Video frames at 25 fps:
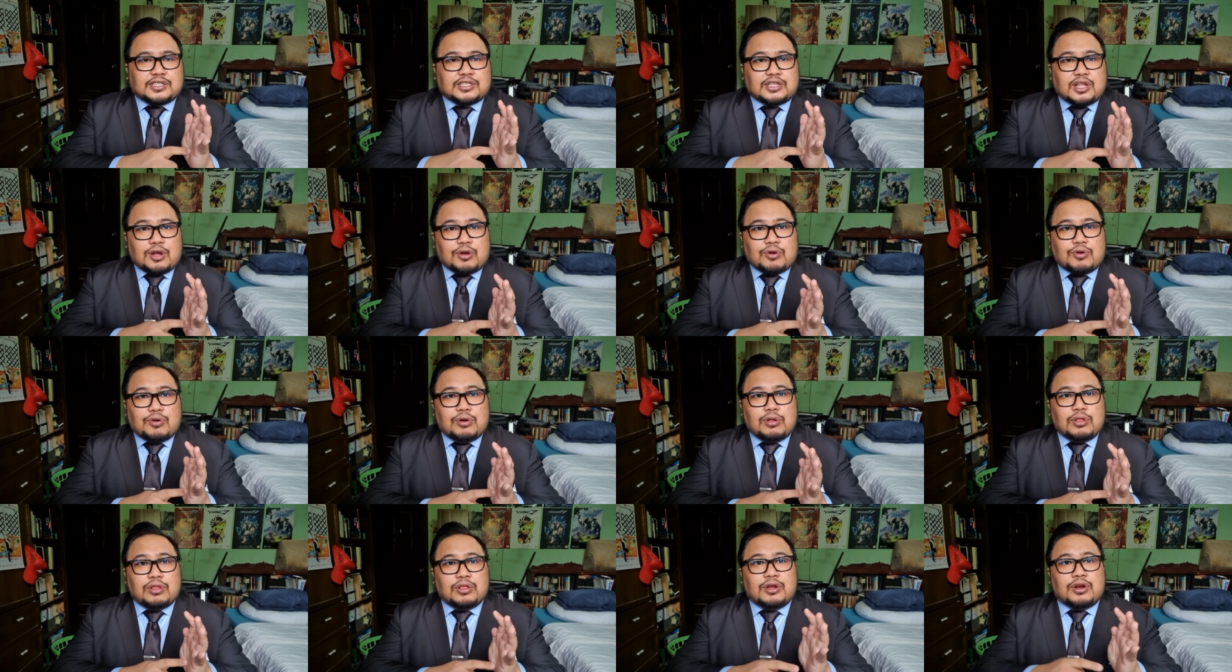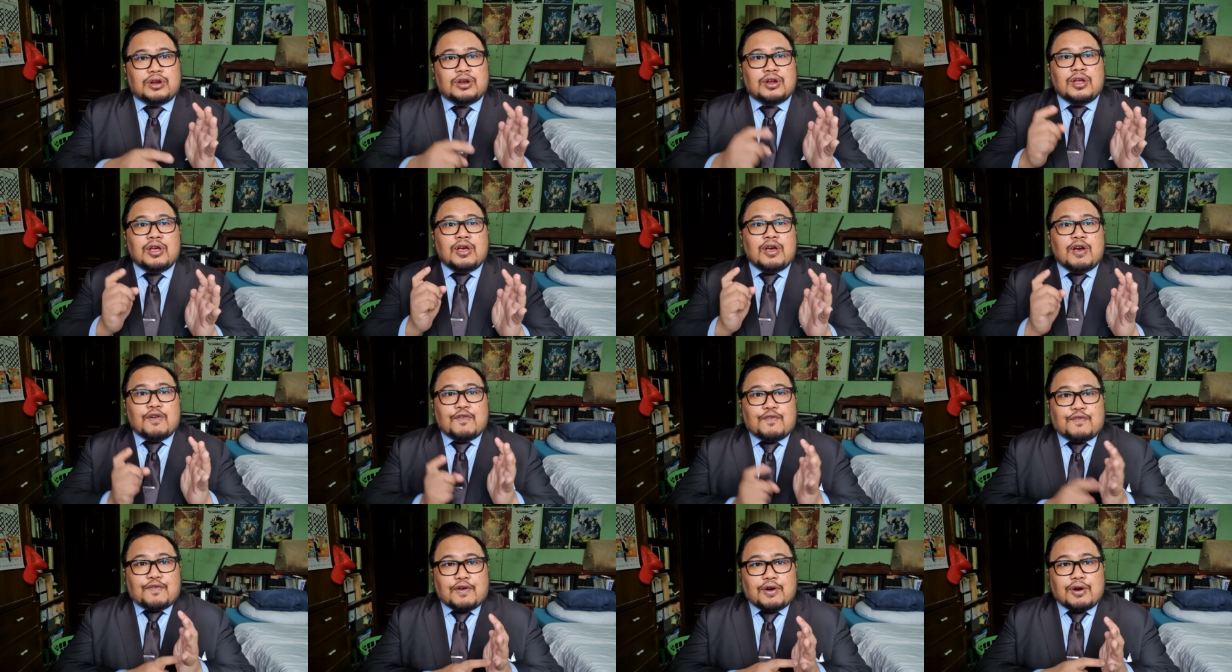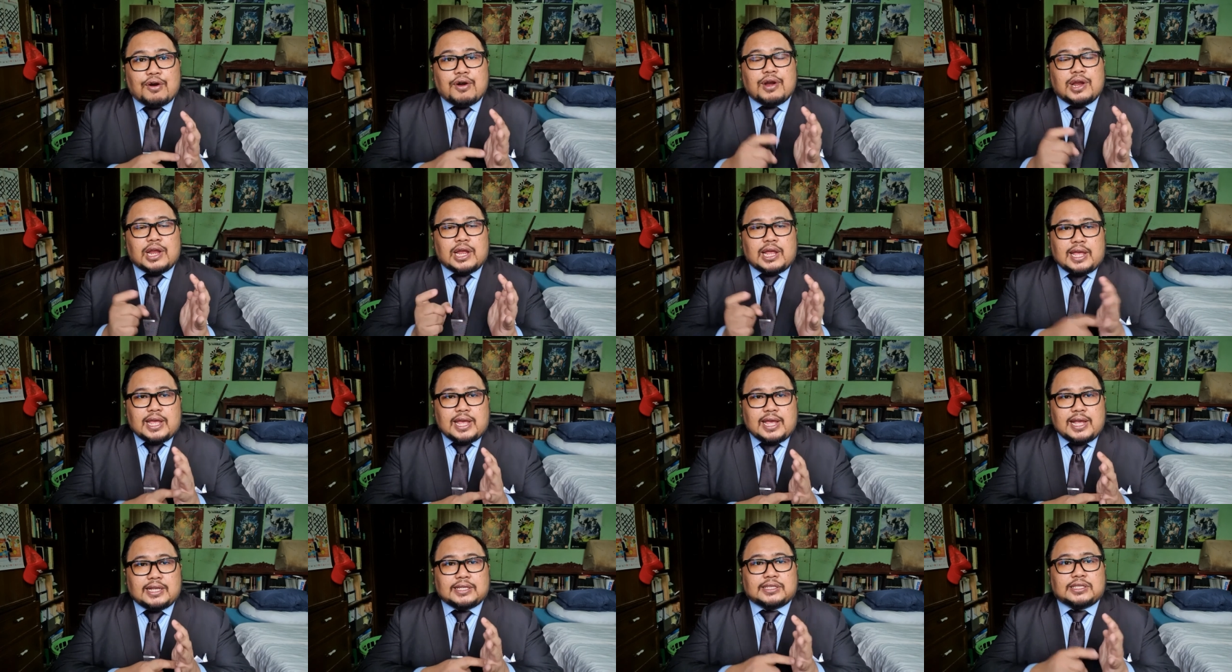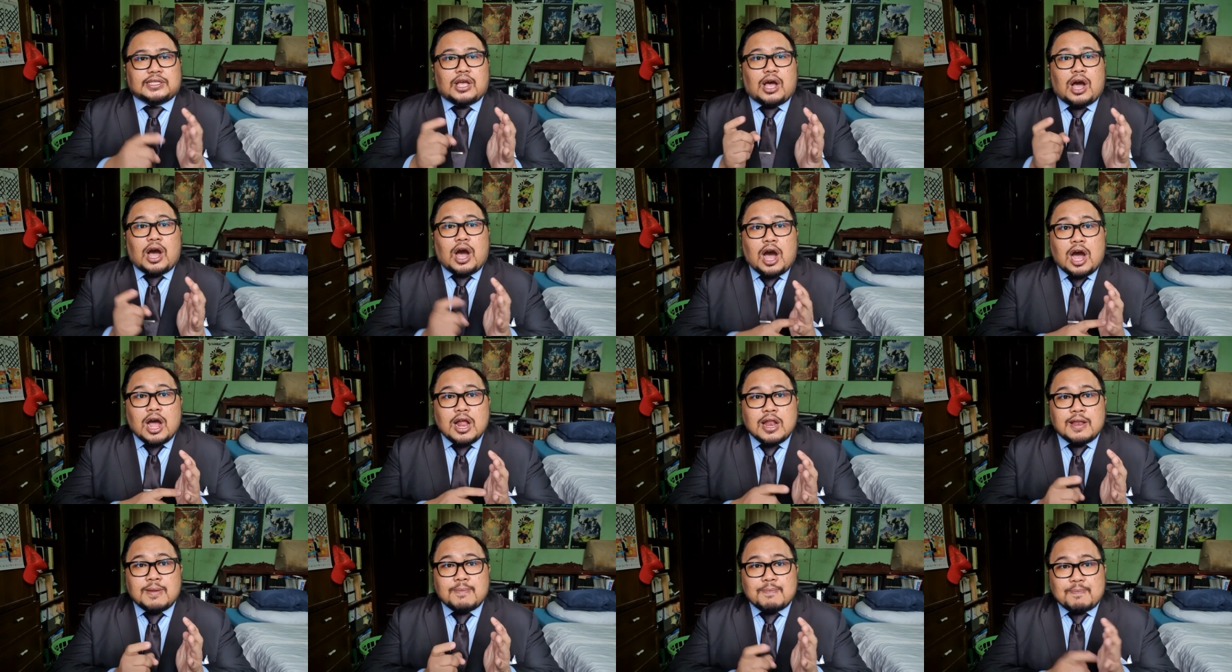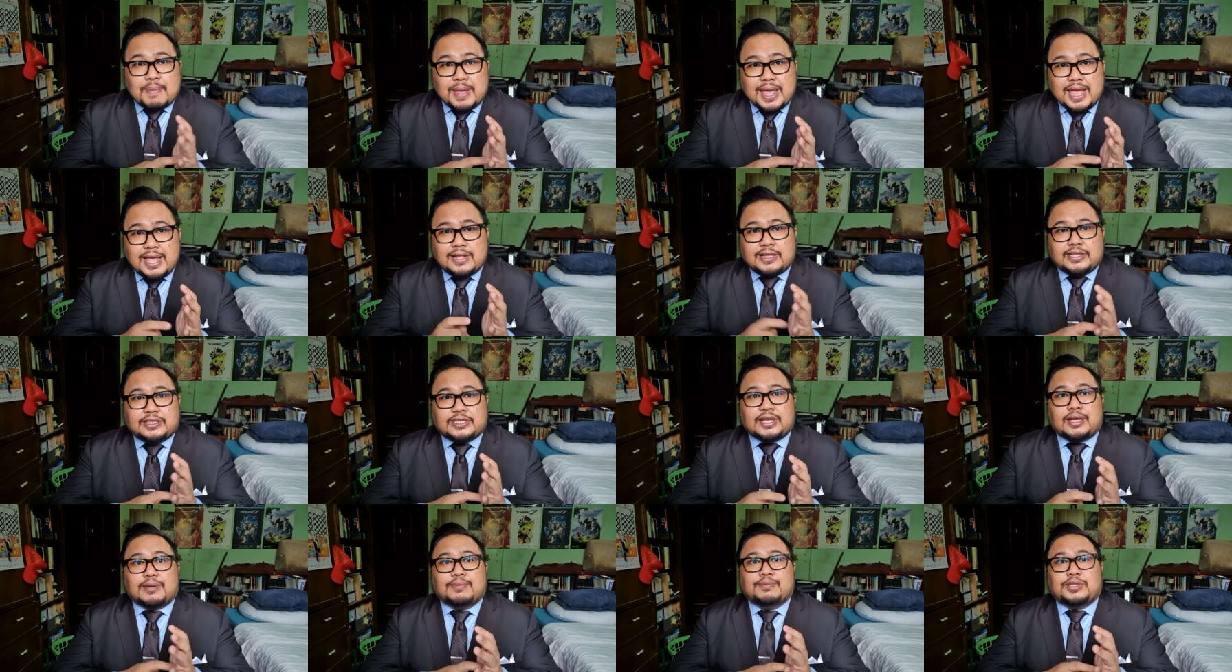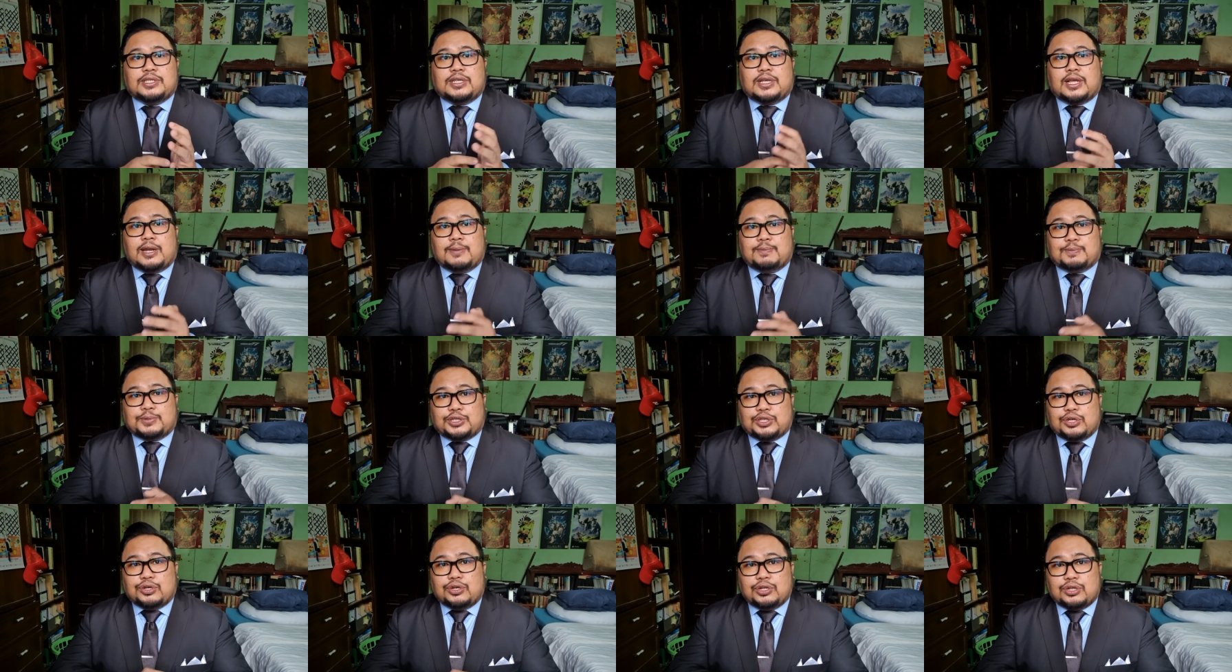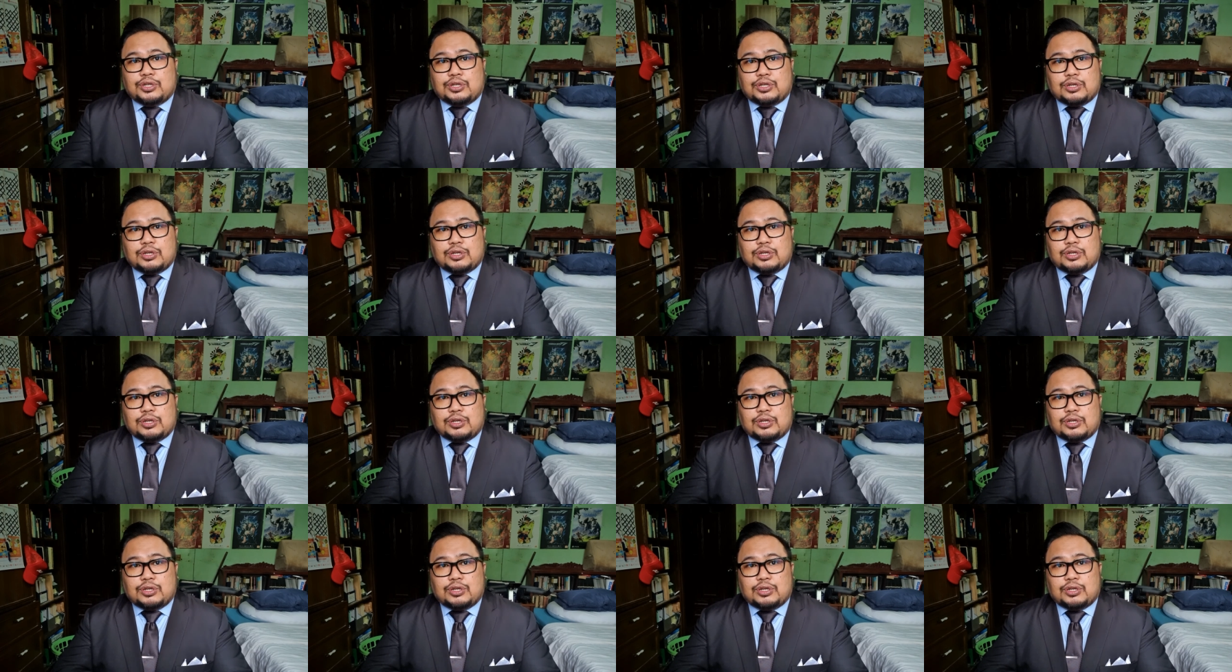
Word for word: stockholder for his unpaid subscription.